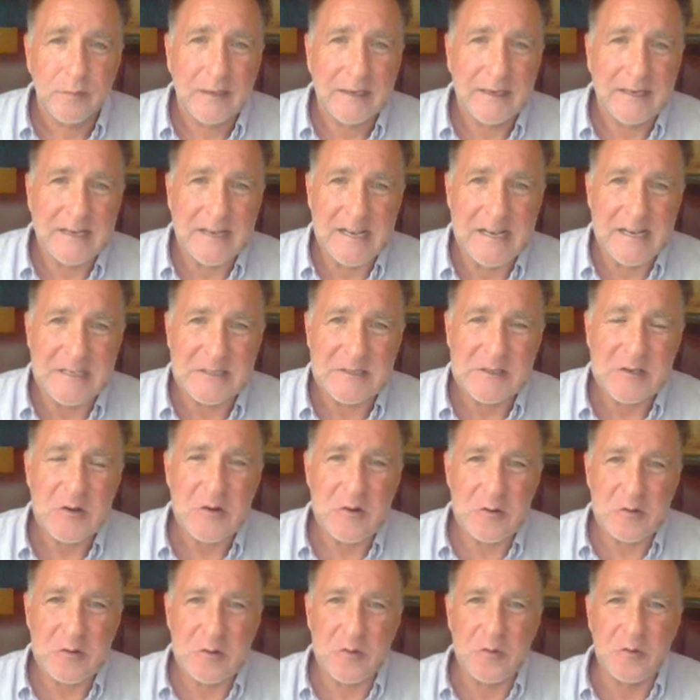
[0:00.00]
Hey guys,
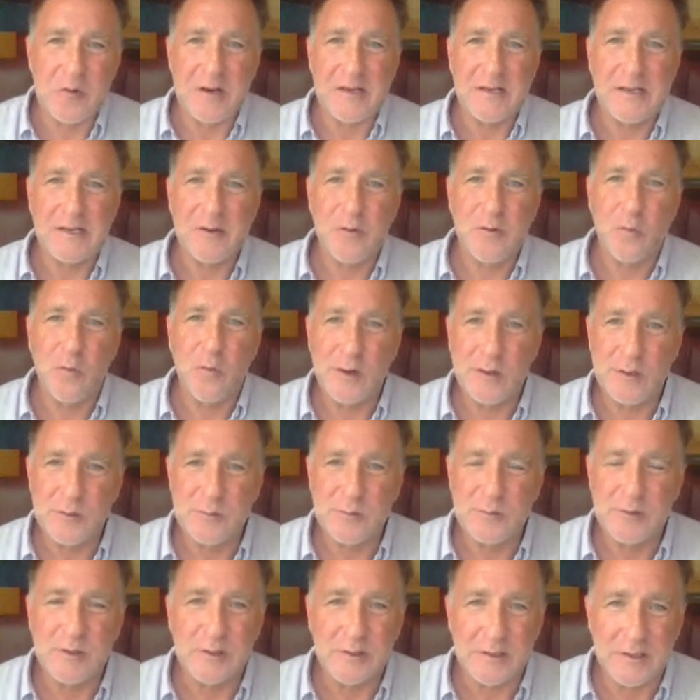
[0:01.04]
Uncle Ray.
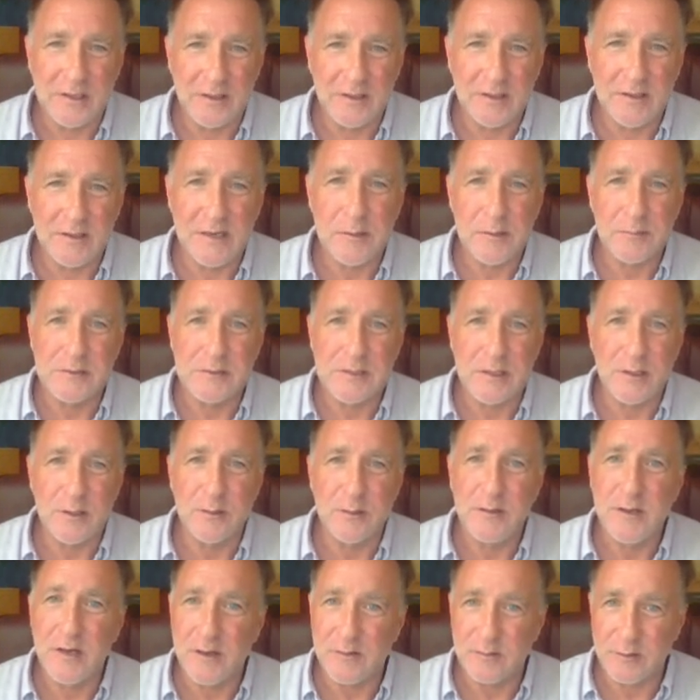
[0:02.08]
Welcome to another
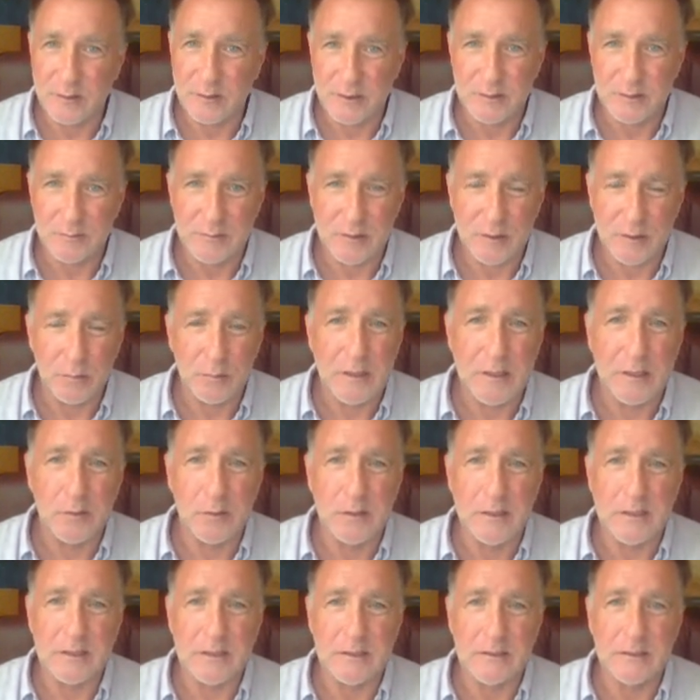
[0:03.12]
episode of the Crypto
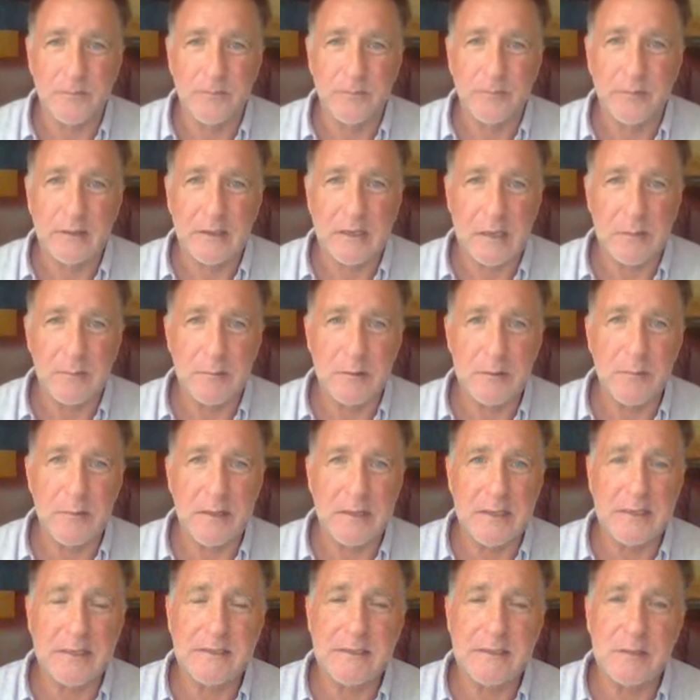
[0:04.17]
Bellwether. I've been
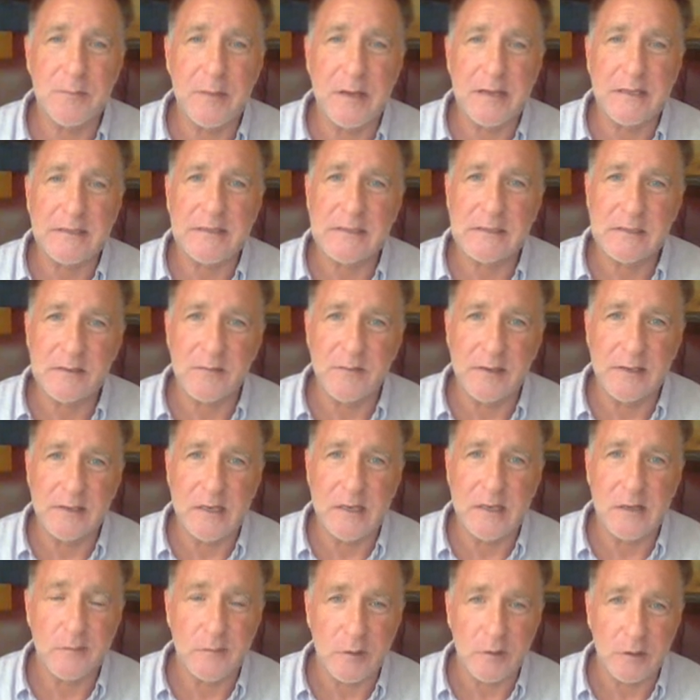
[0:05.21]
meaning to make this
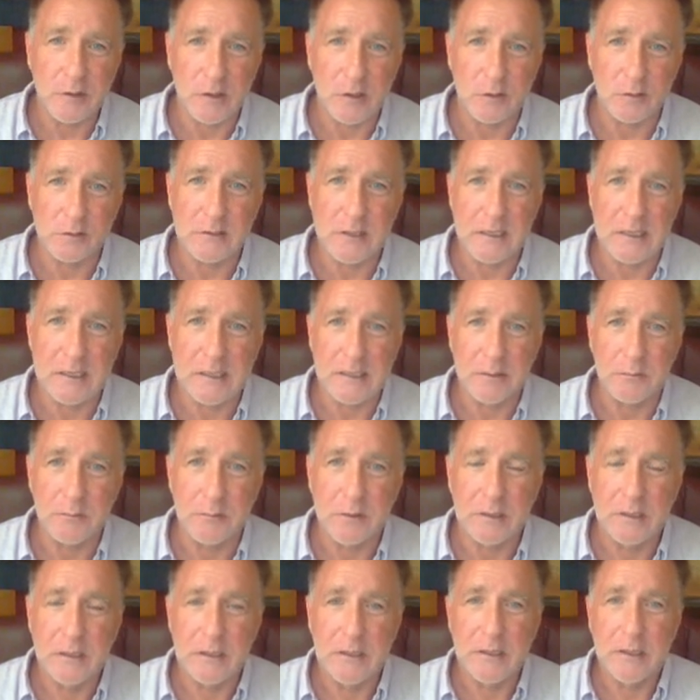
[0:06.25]
video for a long time
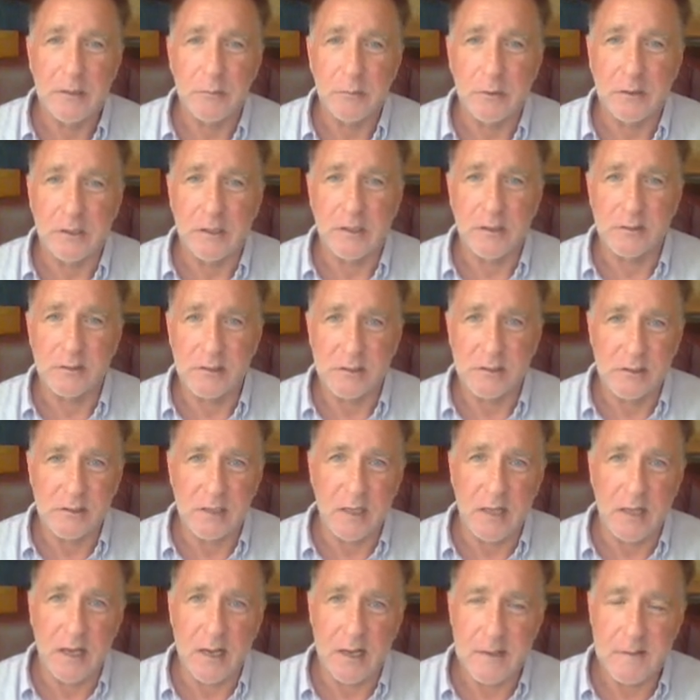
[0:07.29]
because there's a
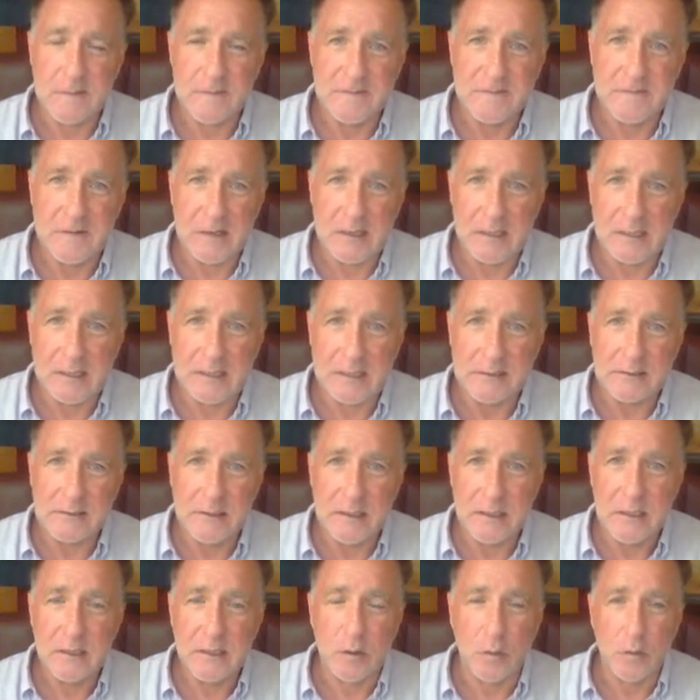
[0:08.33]
lot of FUD
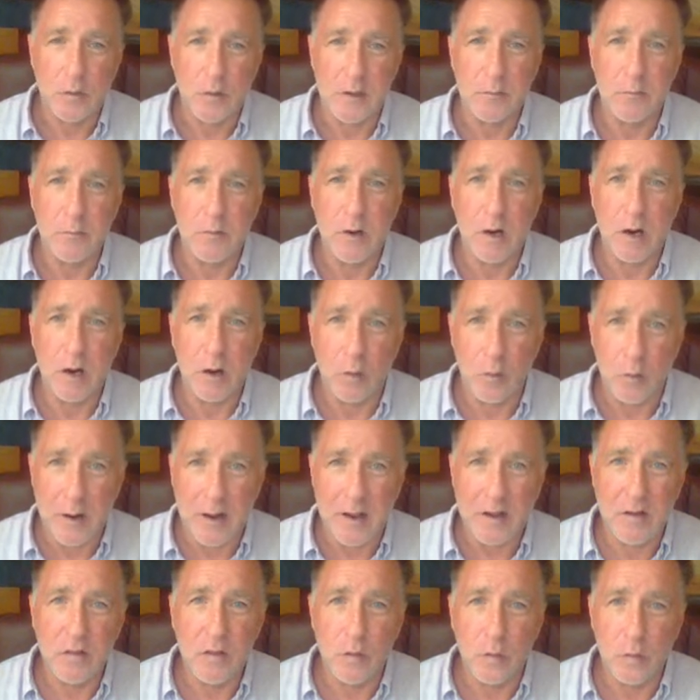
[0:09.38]
going
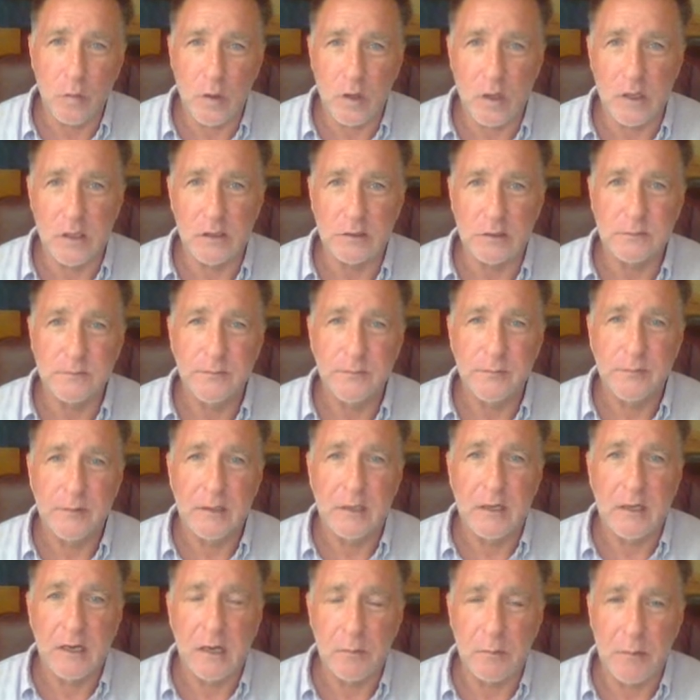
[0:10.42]
around the world
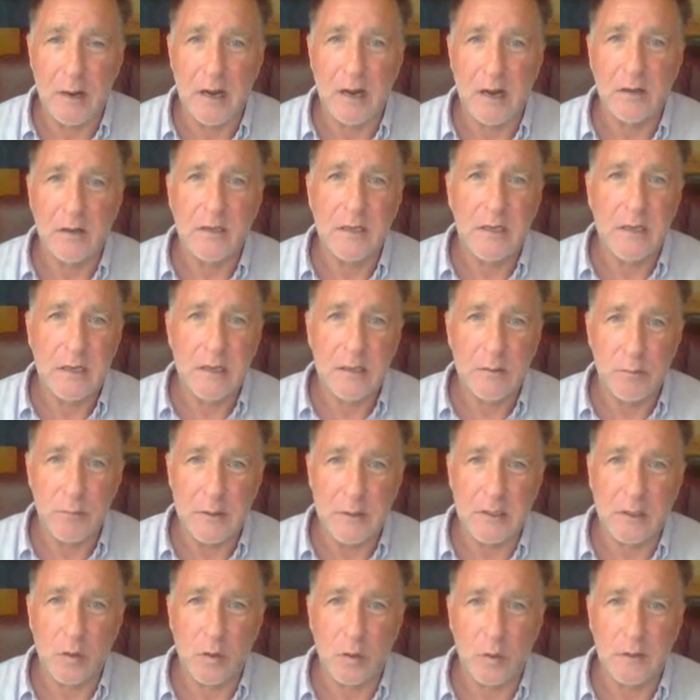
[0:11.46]
about
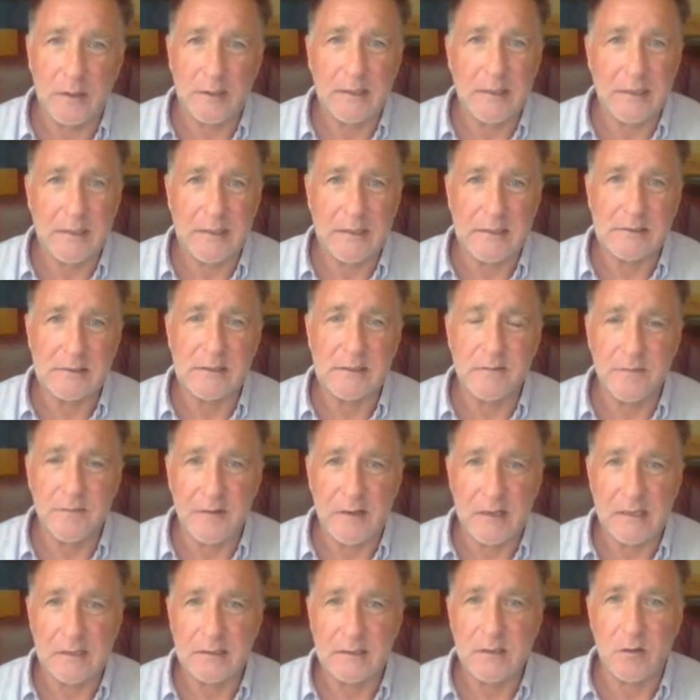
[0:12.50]
Bitcoin and its
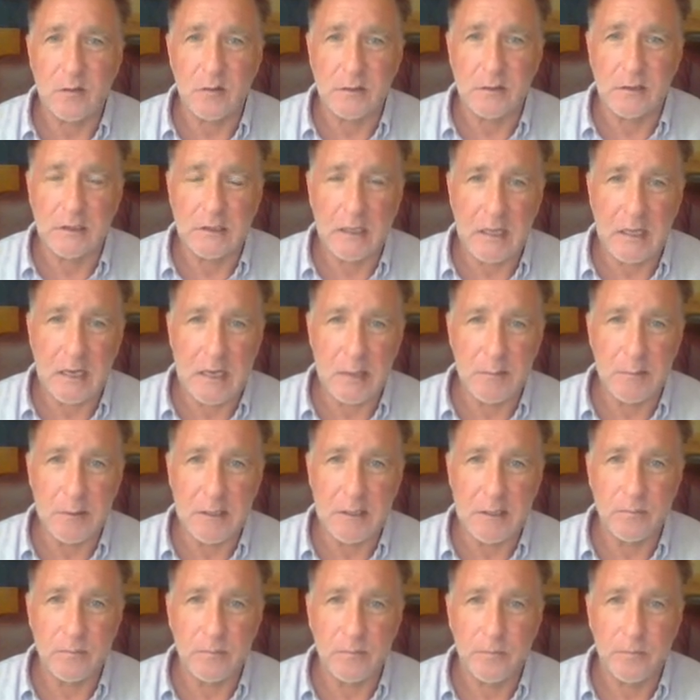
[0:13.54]
effect on the climate.